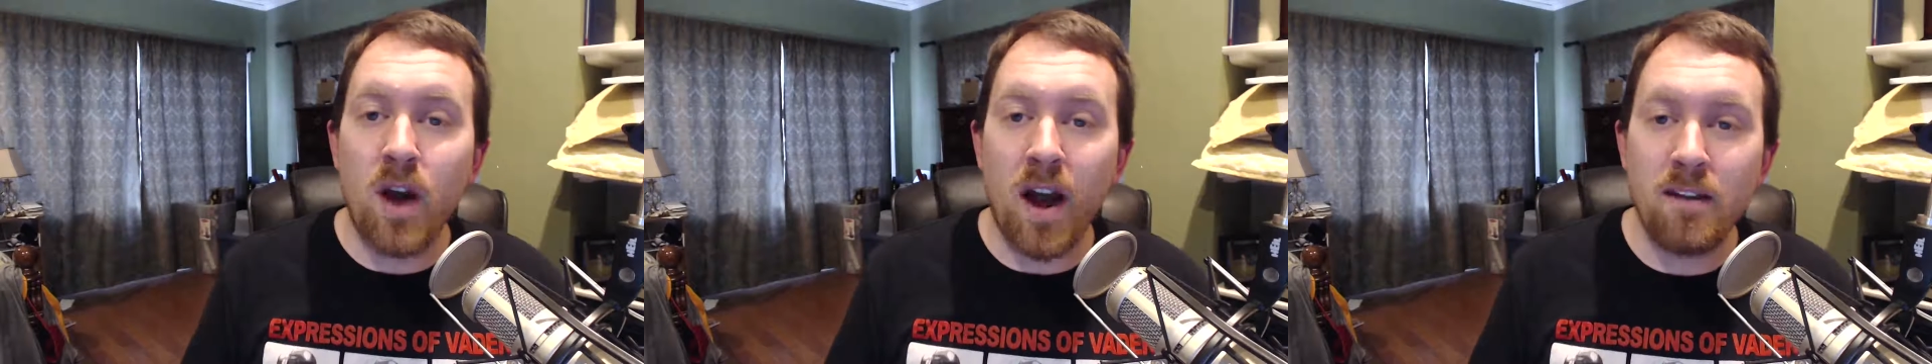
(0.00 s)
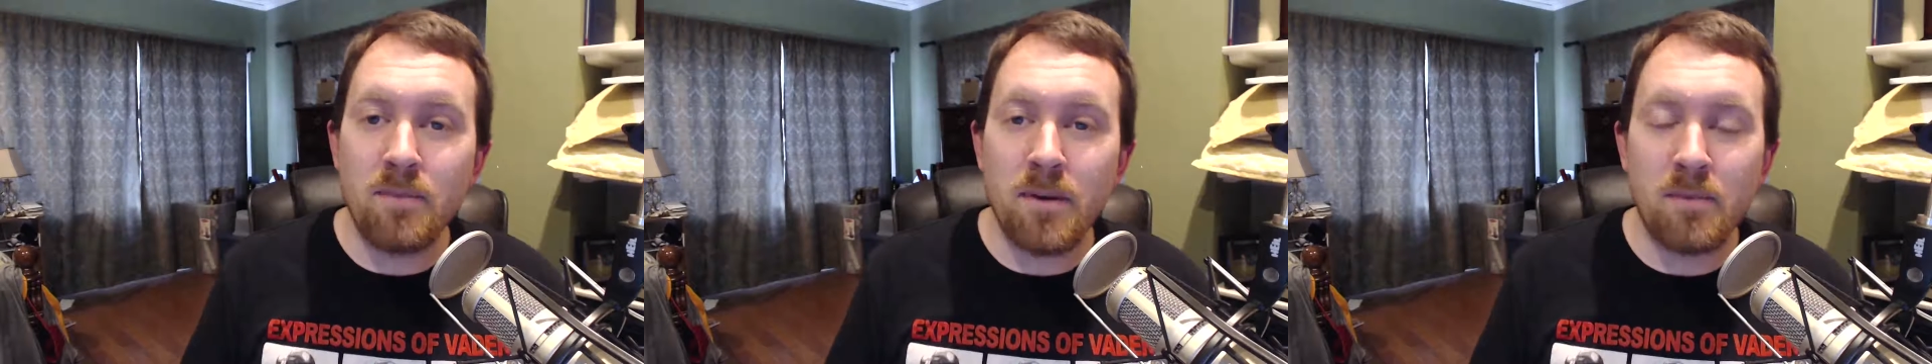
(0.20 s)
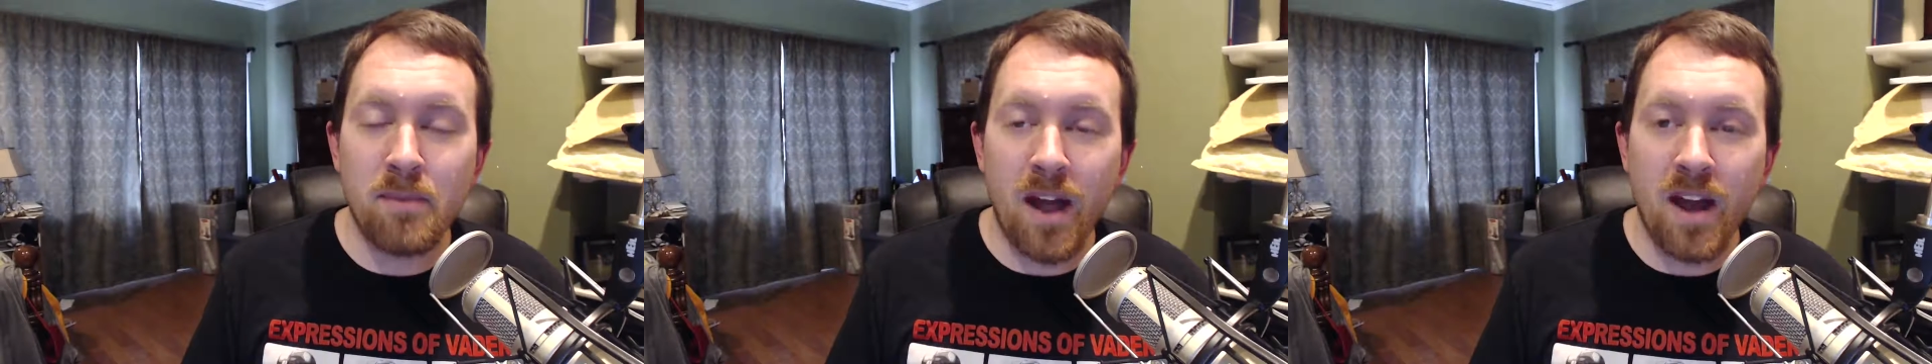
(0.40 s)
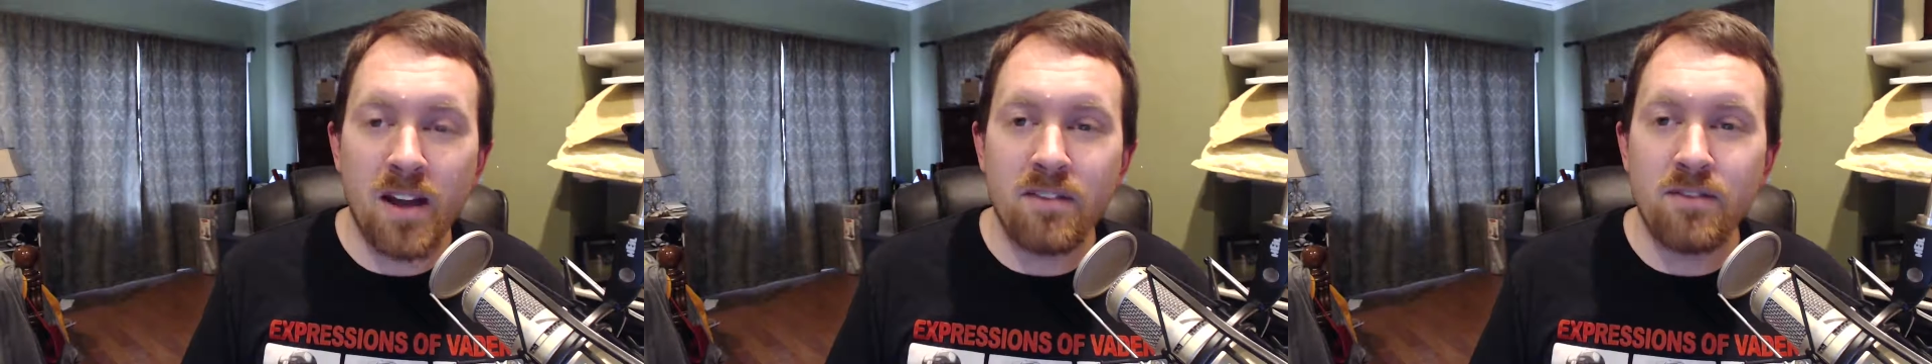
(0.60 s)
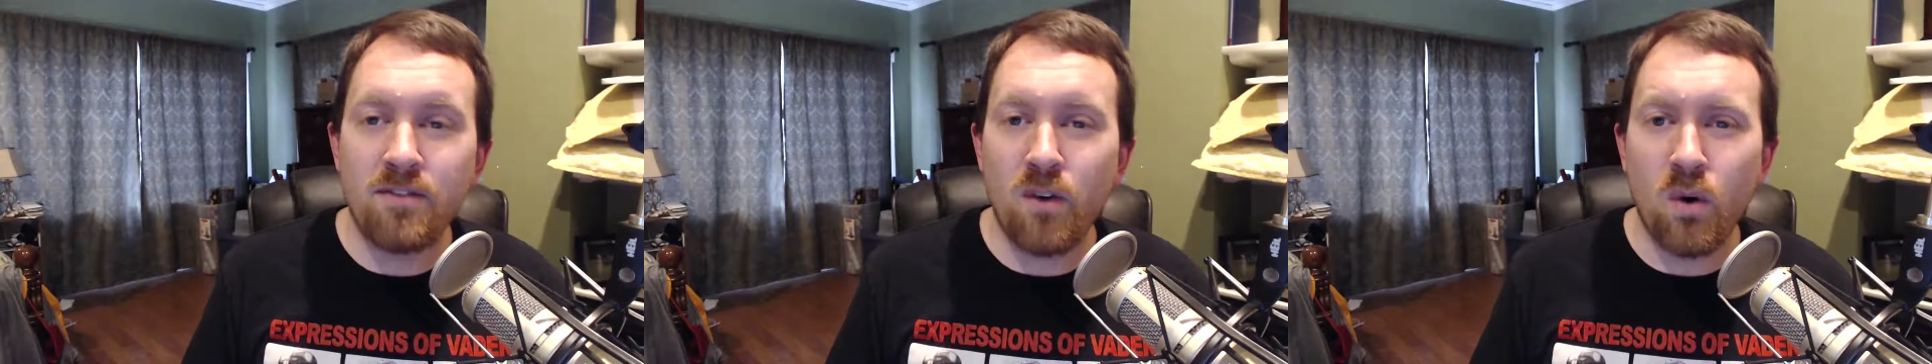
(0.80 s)
I've been
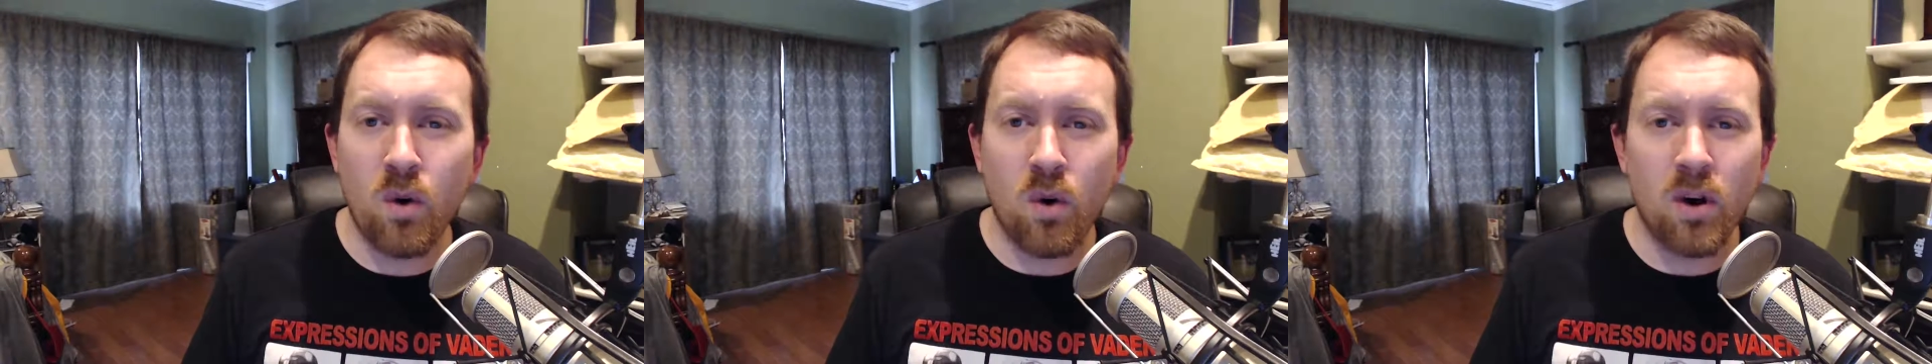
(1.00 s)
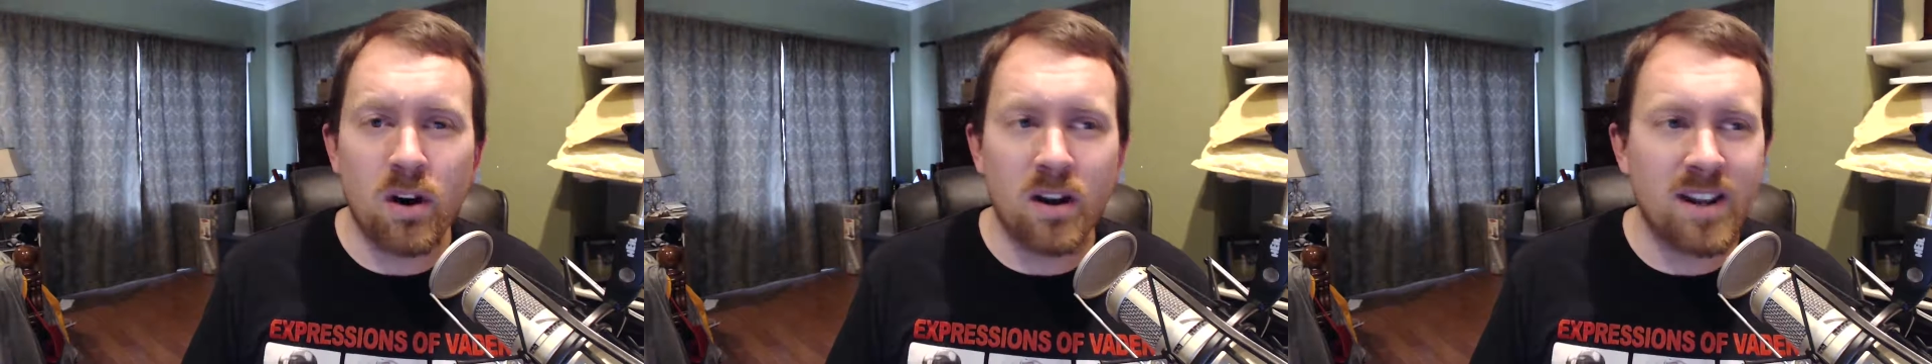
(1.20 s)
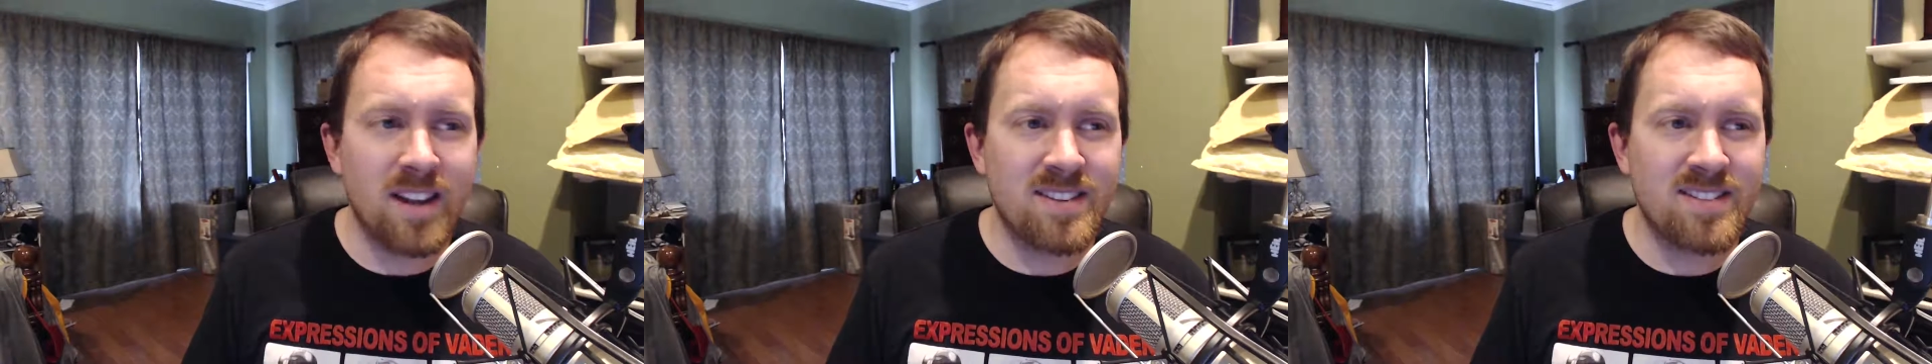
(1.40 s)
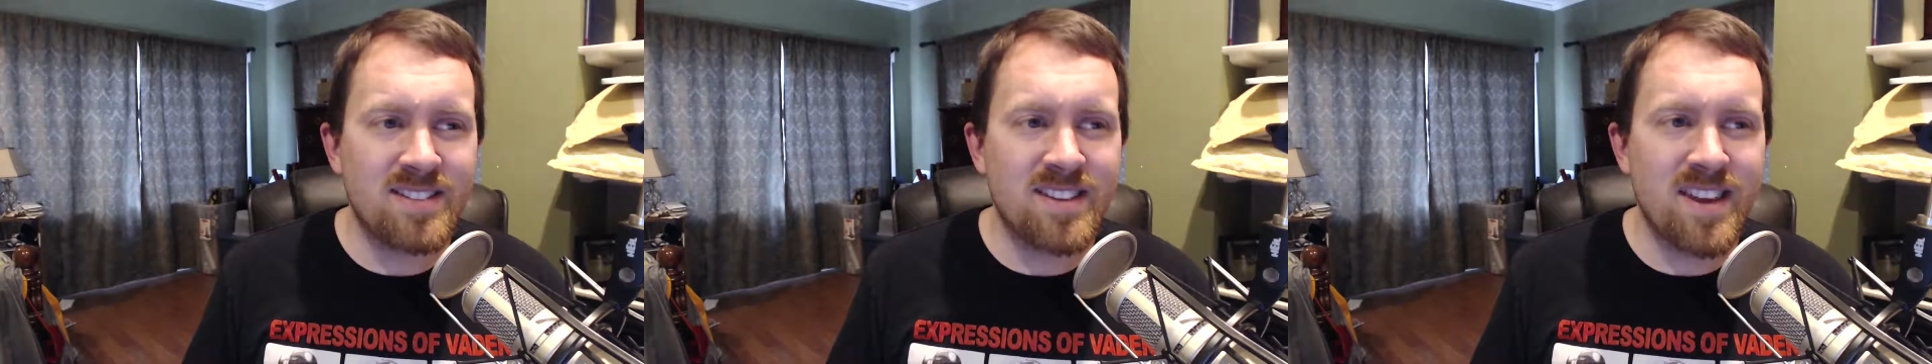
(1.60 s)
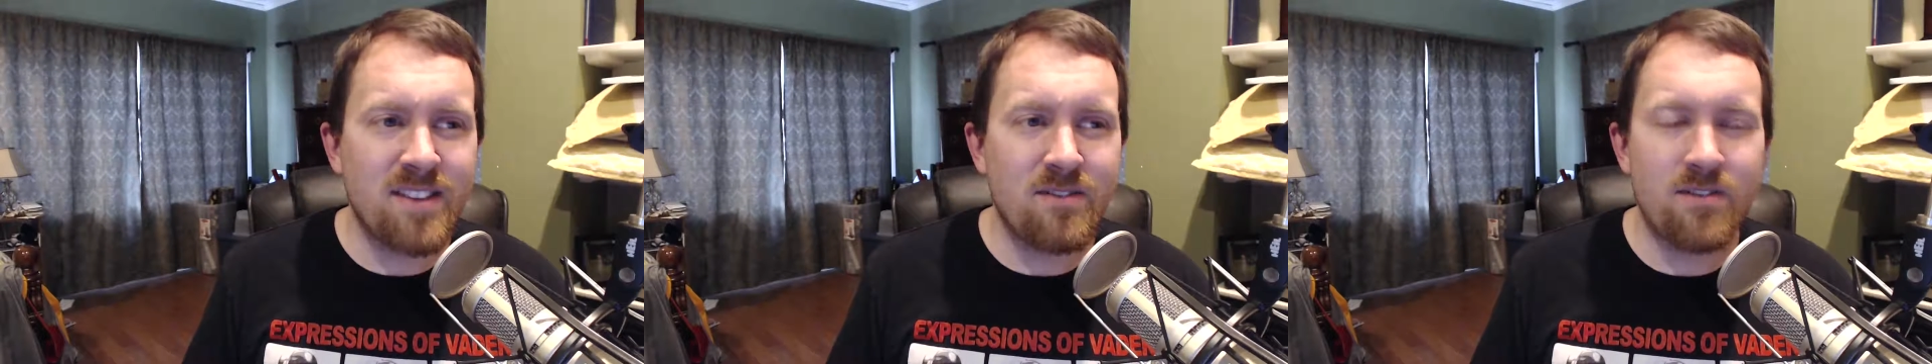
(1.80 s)
blind for, let's
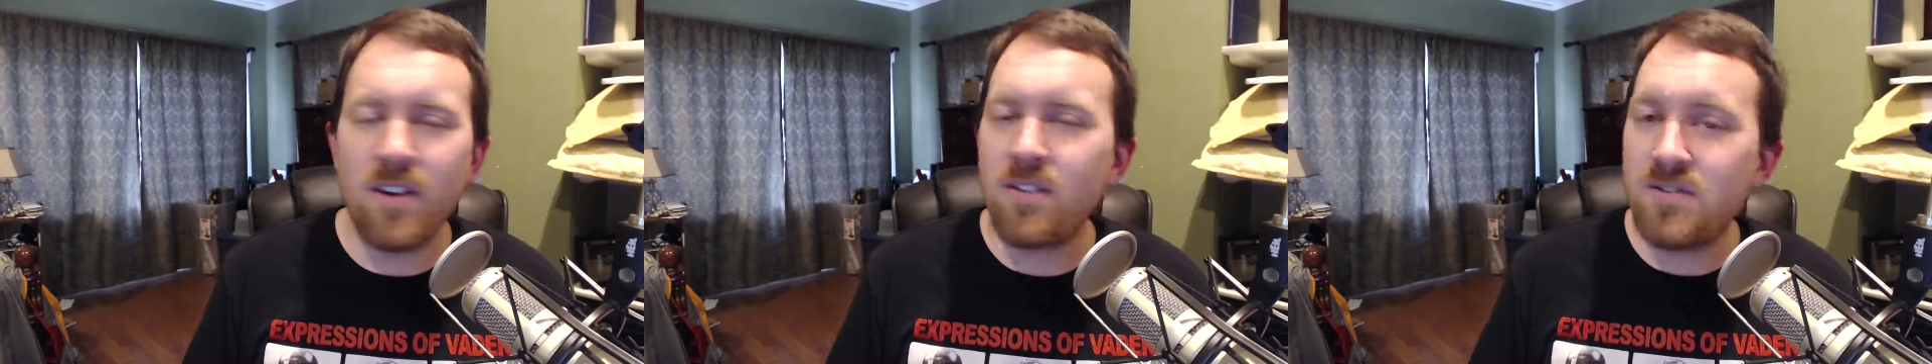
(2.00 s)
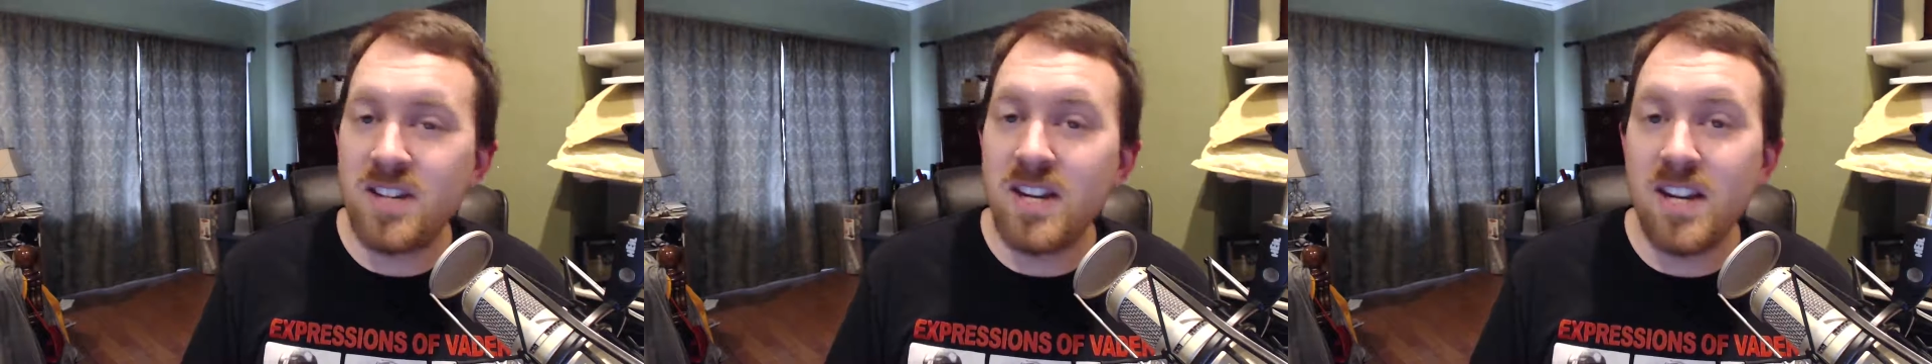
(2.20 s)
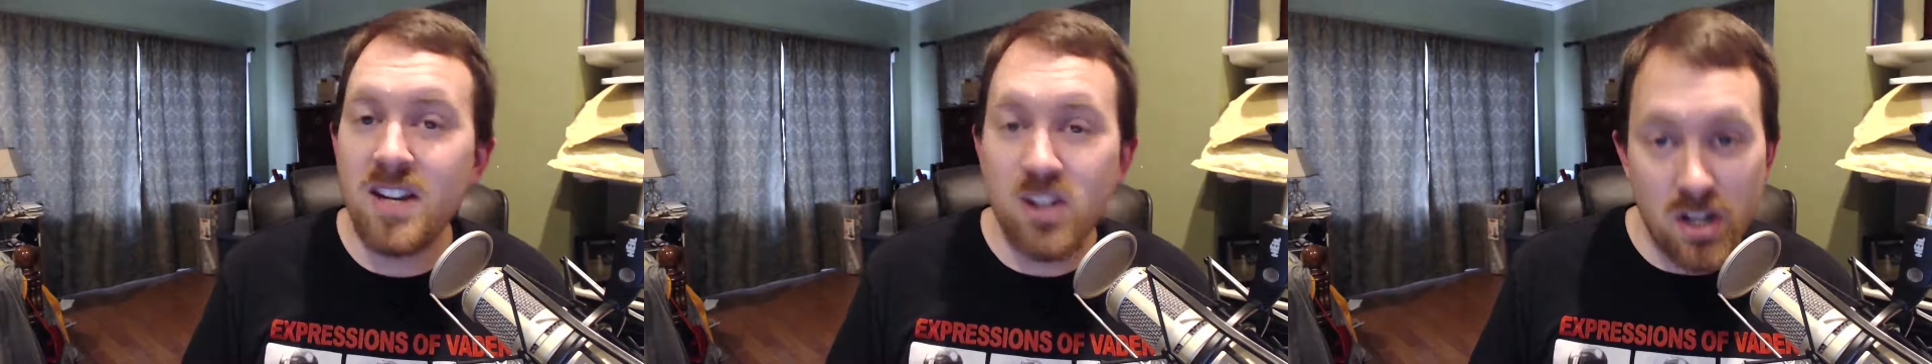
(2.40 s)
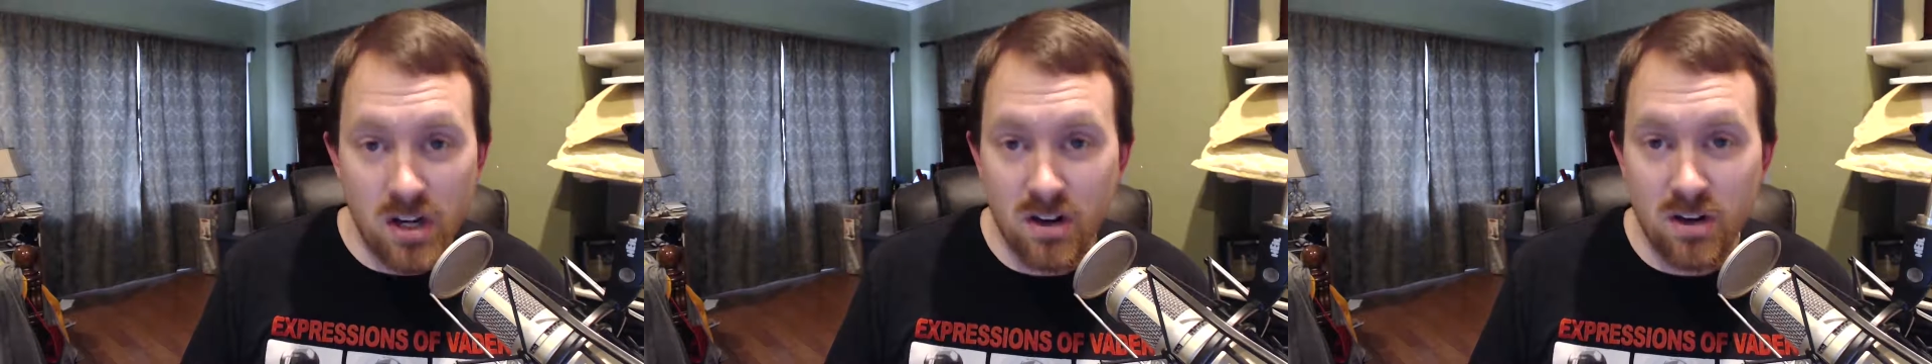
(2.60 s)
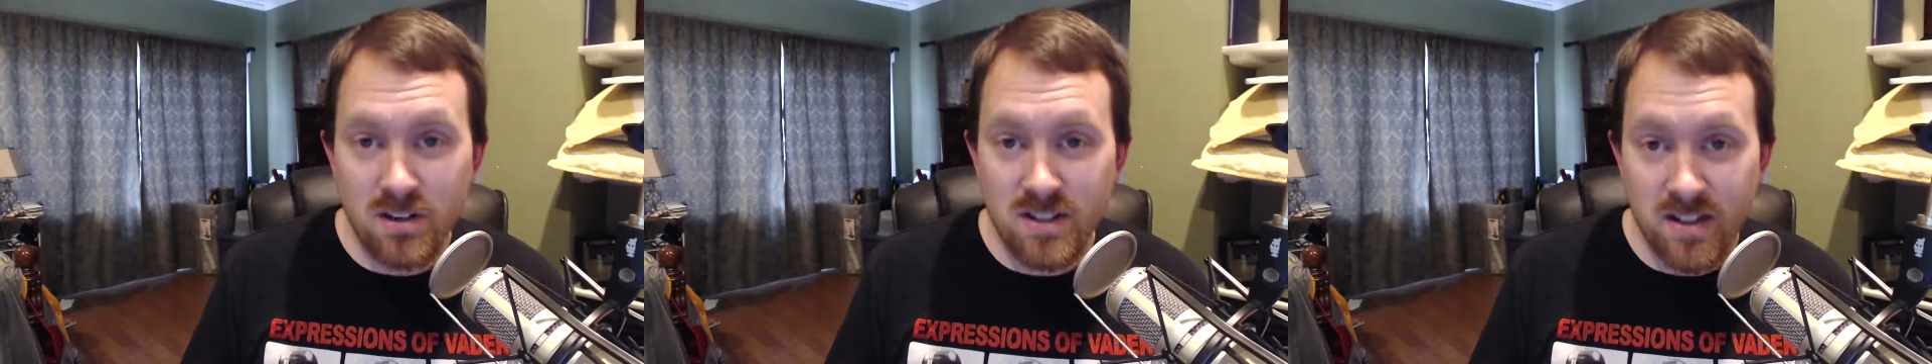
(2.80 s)
see, 15 years